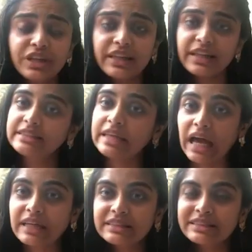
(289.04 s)
yeah, that's
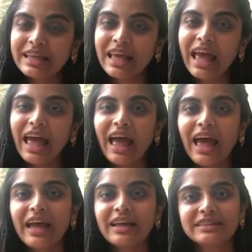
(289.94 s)
us,
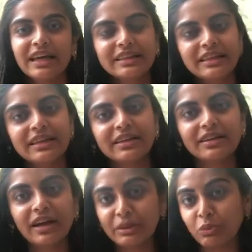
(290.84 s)
and I think
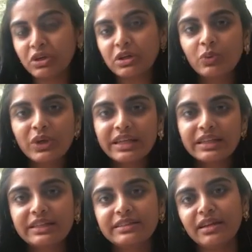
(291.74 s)
I want to
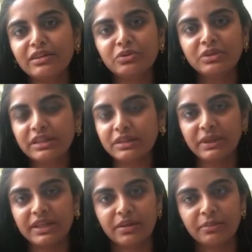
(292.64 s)
quickly tell you a little
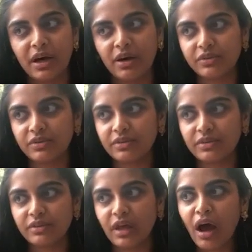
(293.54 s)
bit about
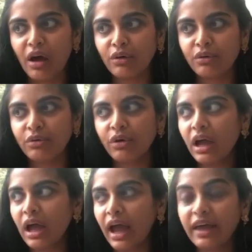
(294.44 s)
how
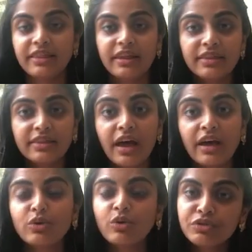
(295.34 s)
I think
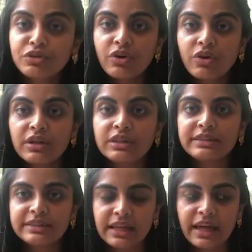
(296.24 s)
that overall
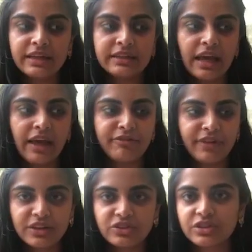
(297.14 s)
design,
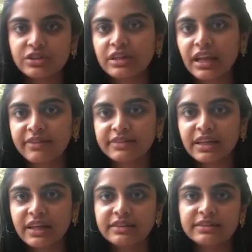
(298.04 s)
fashion,
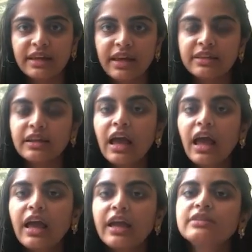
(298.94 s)
lifestyle design
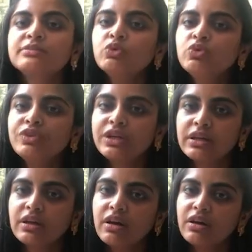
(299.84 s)
is
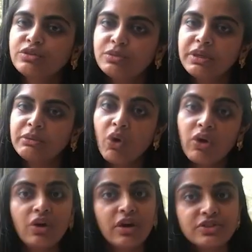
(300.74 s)
moving to be
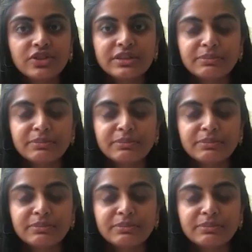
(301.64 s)
more conscious,